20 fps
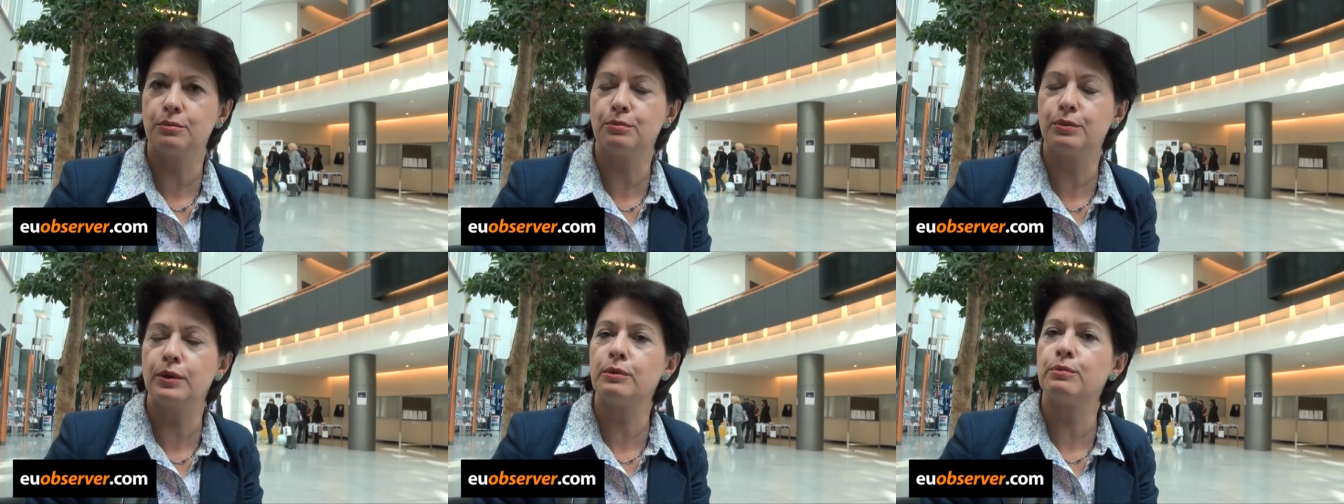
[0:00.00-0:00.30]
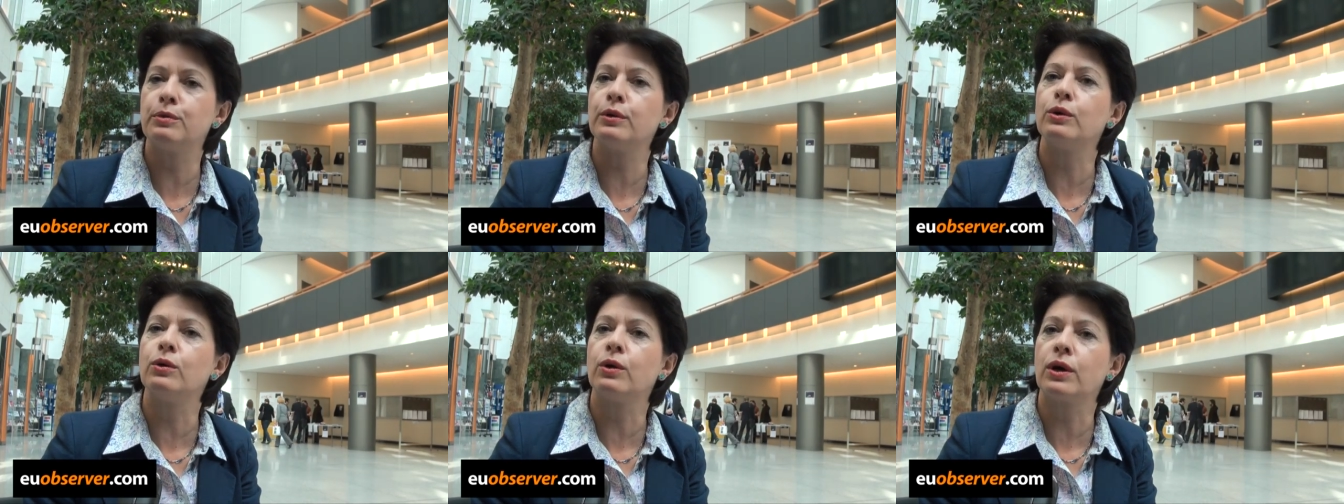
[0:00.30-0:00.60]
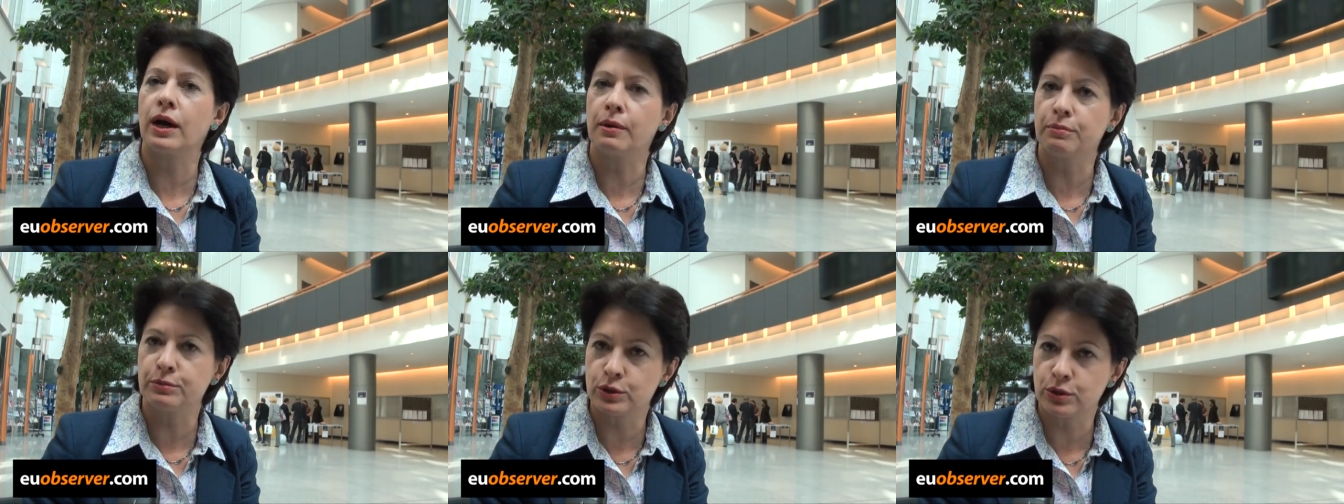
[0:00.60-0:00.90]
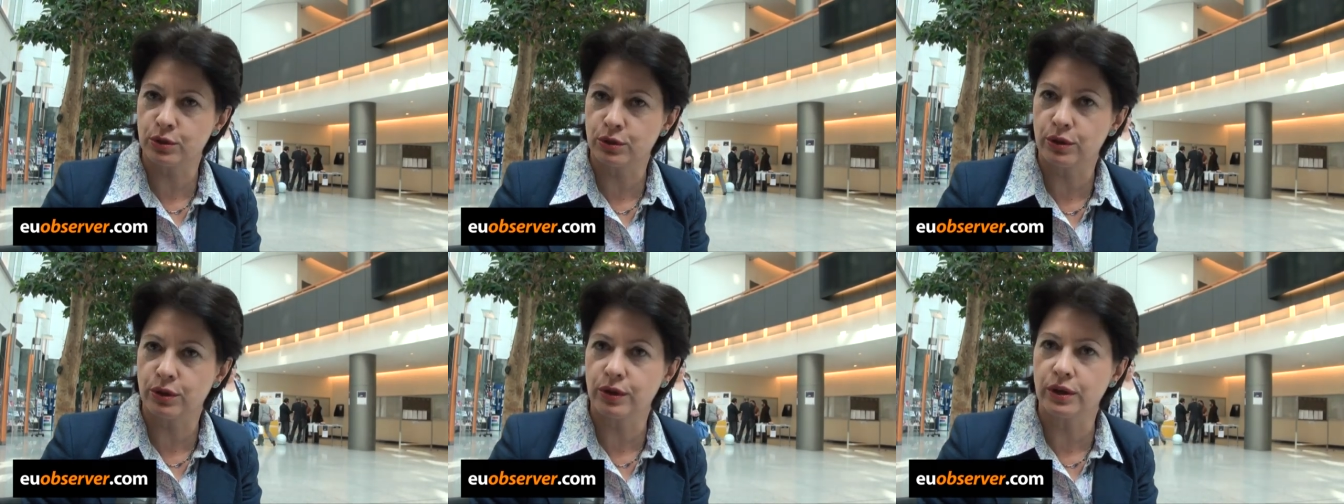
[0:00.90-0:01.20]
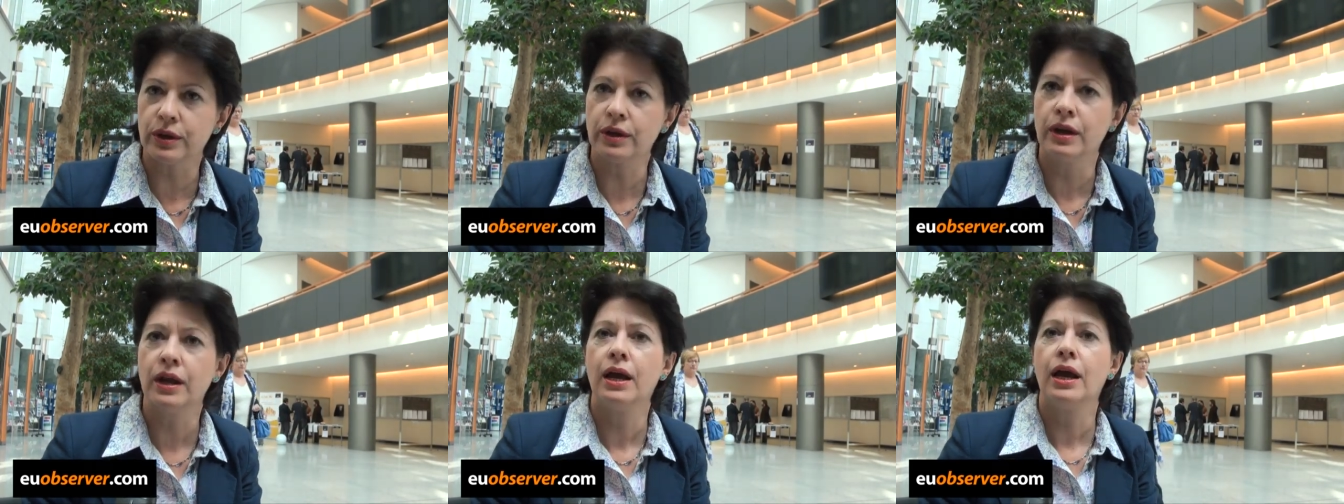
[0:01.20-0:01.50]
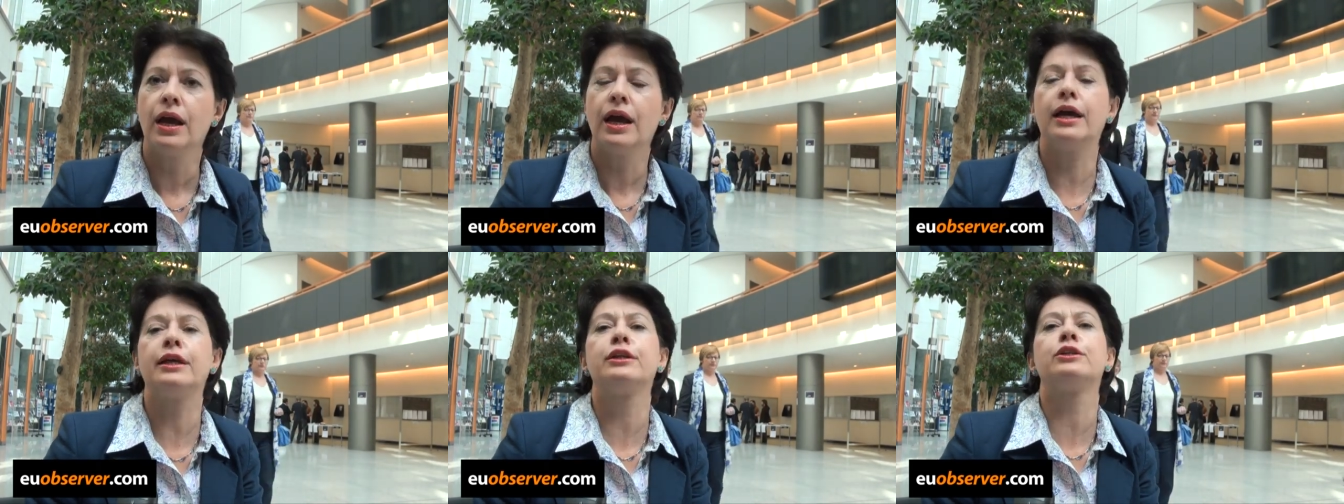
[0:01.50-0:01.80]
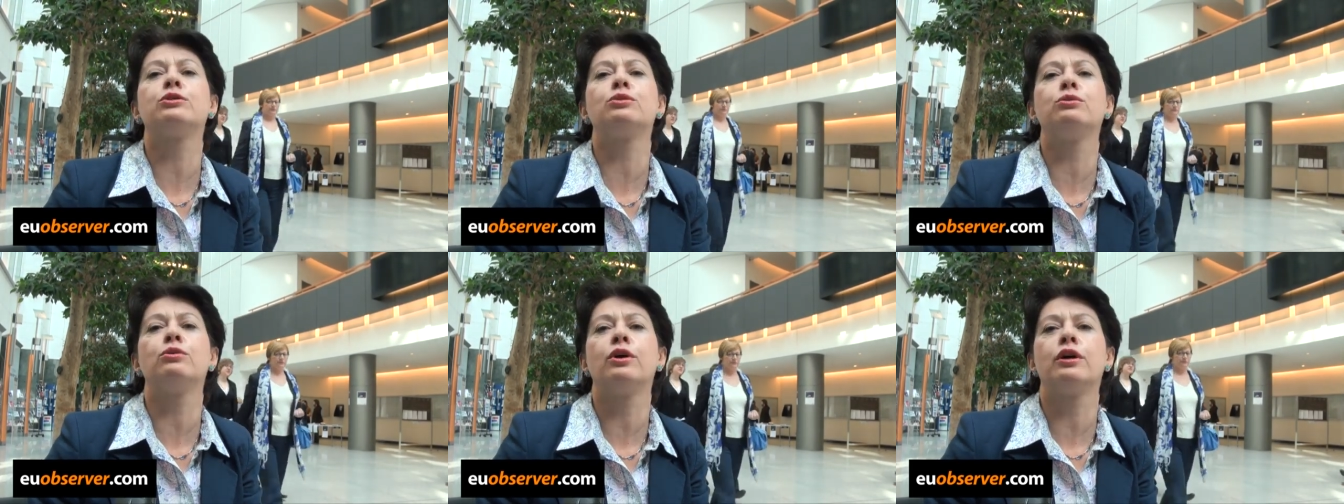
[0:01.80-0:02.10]
People look up to her
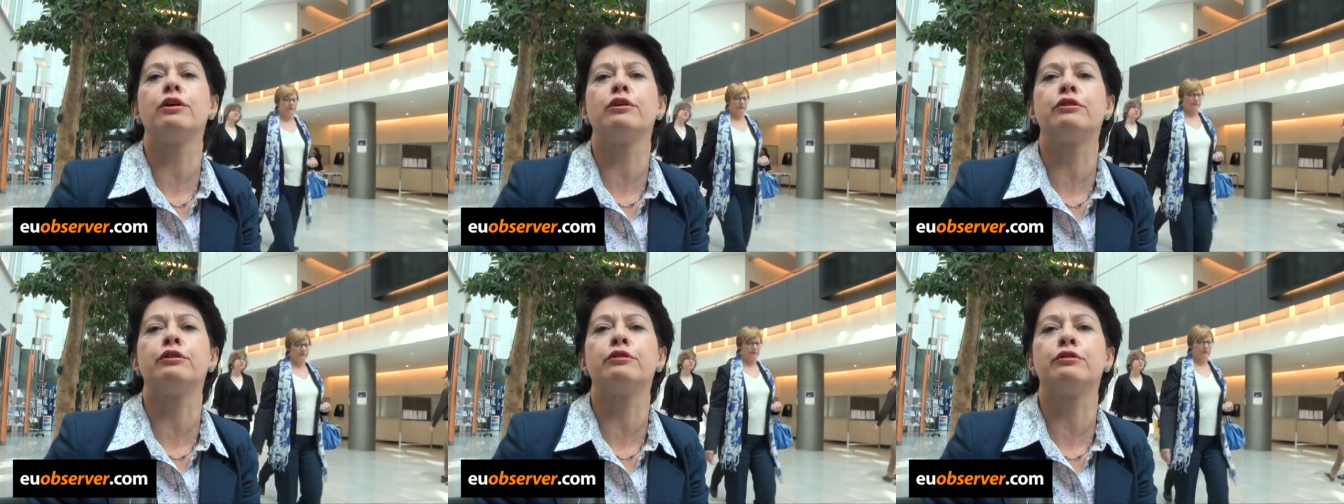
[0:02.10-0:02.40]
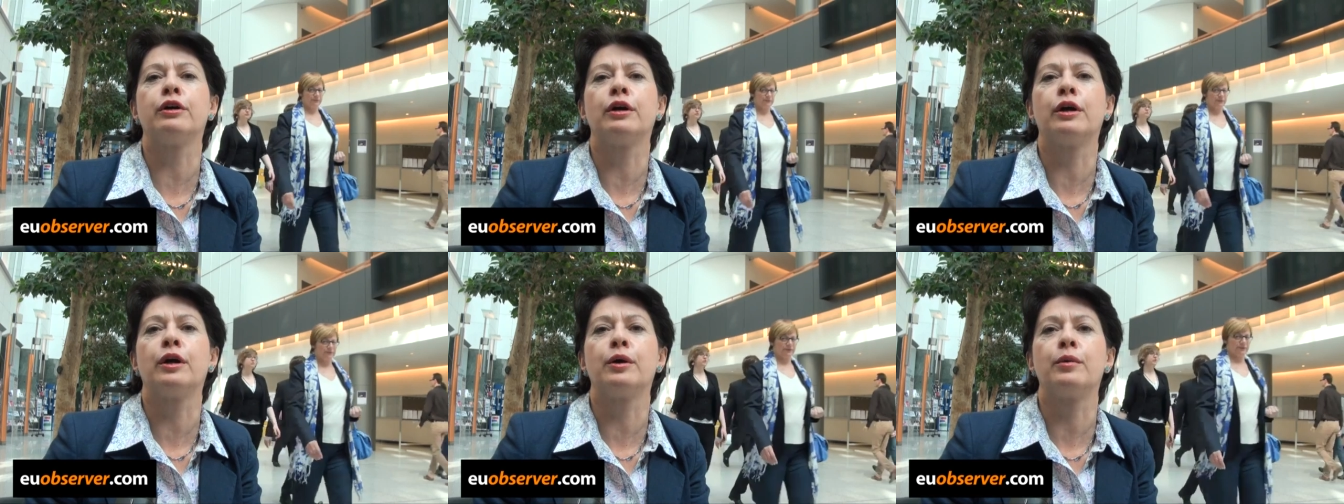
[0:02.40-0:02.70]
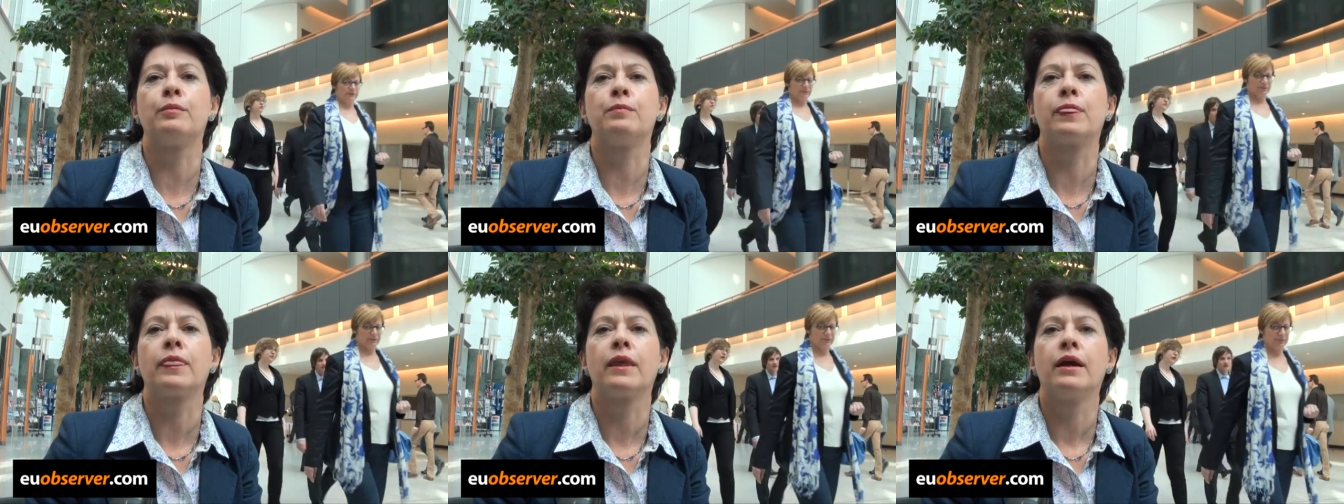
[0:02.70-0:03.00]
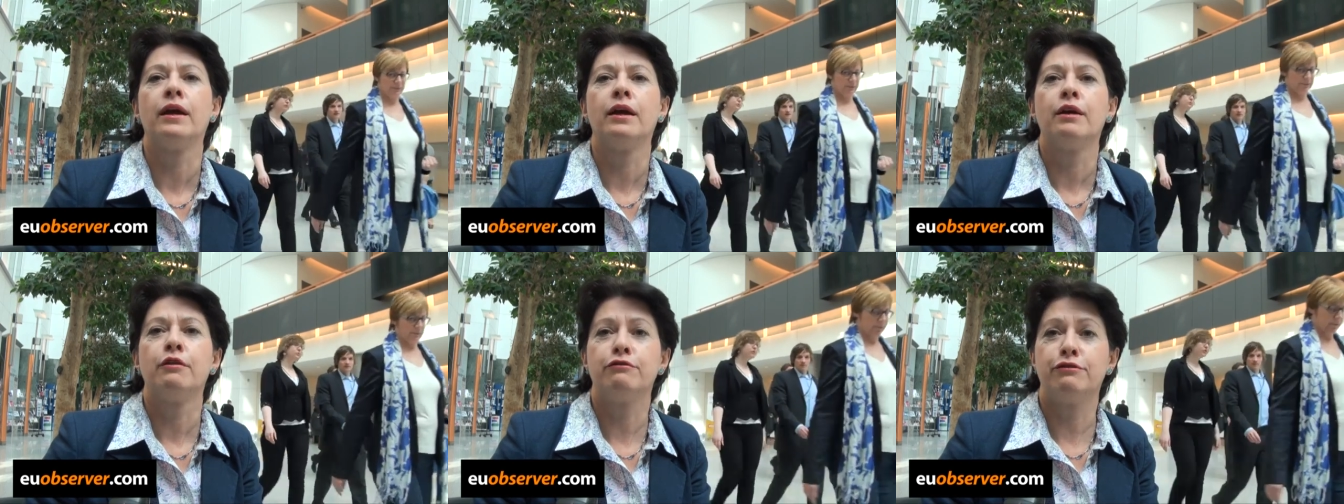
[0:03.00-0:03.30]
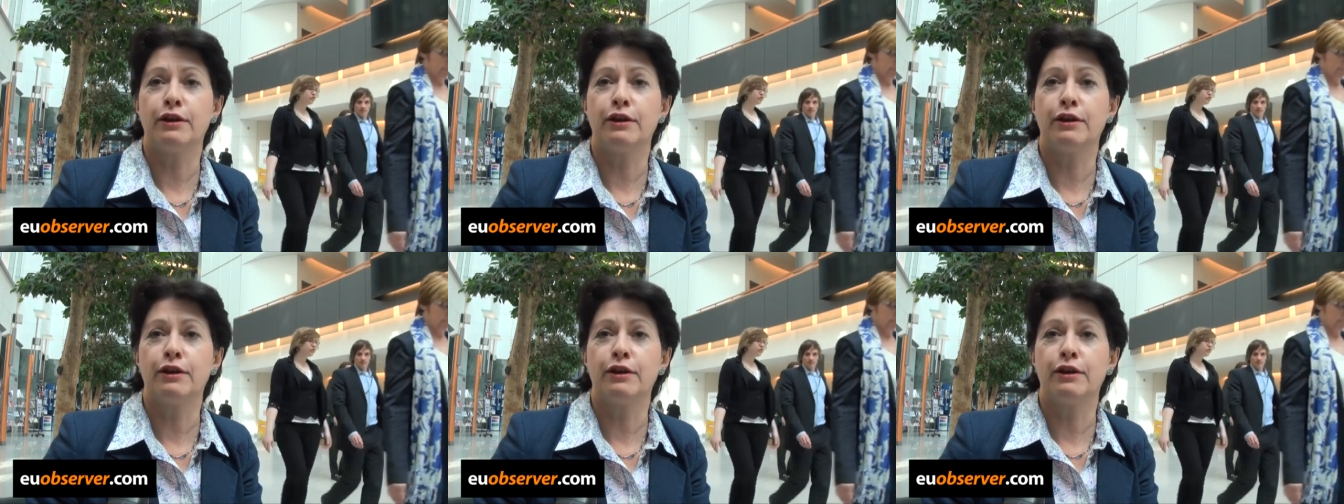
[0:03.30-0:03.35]
and to her